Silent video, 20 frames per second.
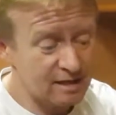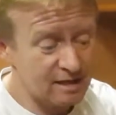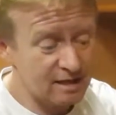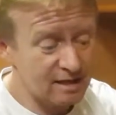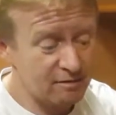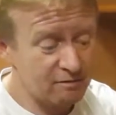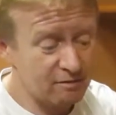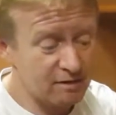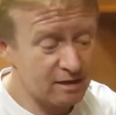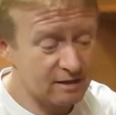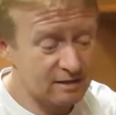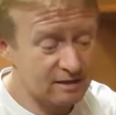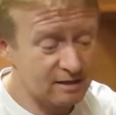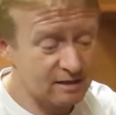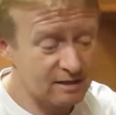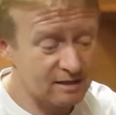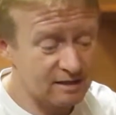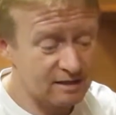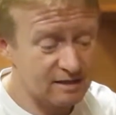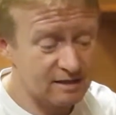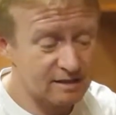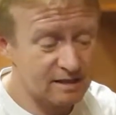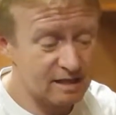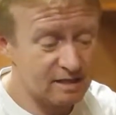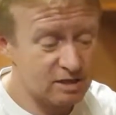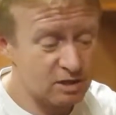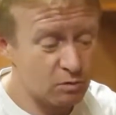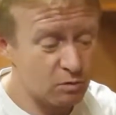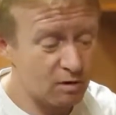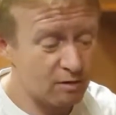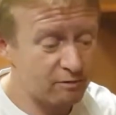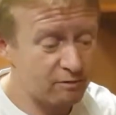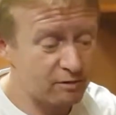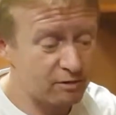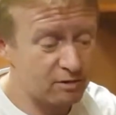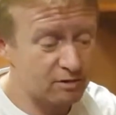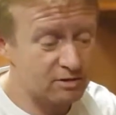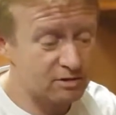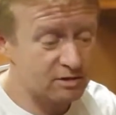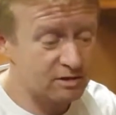In fact, it's actually quite
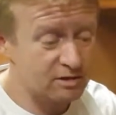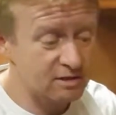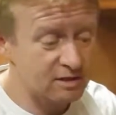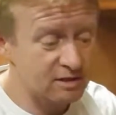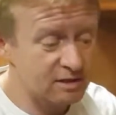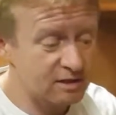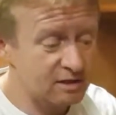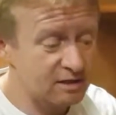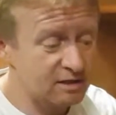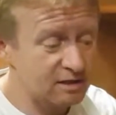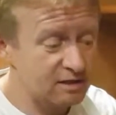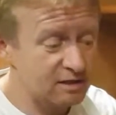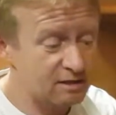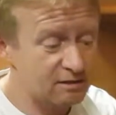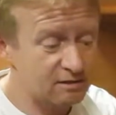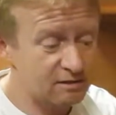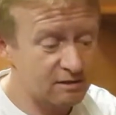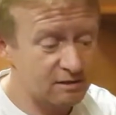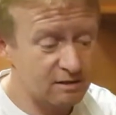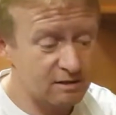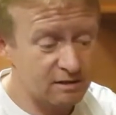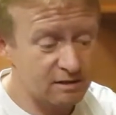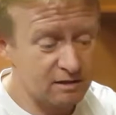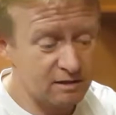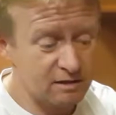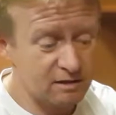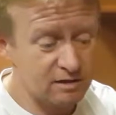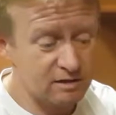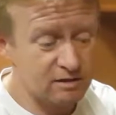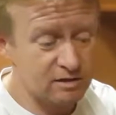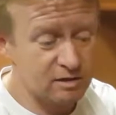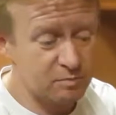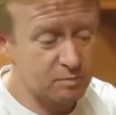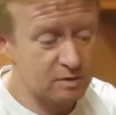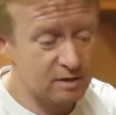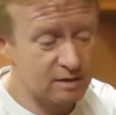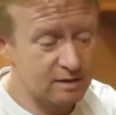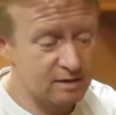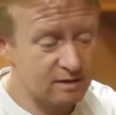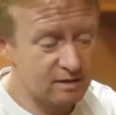fast. You know, you can
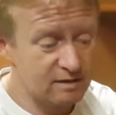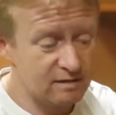spin.